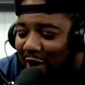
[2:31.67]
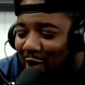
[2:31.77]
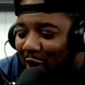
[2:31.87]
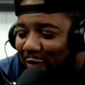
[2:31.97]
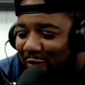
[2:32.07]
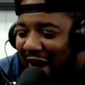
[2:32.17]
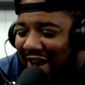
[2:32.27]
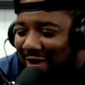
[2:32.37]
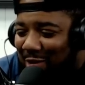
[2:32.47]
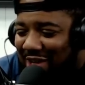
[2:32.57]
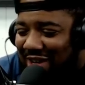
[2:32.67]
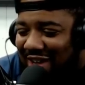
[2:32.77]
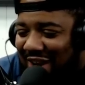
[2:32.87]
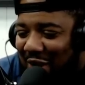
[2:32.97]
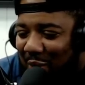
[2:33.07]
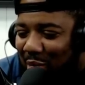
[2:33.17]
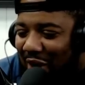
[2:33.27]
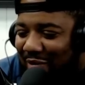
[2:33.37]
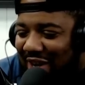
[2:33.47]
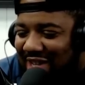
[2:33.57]
off fire with the
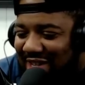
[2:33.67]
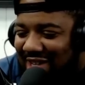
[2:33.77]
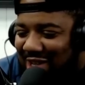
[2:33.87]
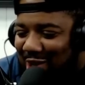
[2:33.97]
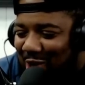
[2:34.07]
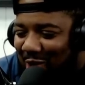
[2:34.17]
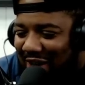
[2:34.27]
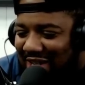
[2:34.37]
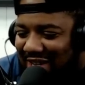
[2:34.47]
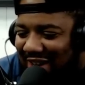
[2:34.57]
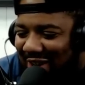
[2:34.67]
brother and sister joke and shit.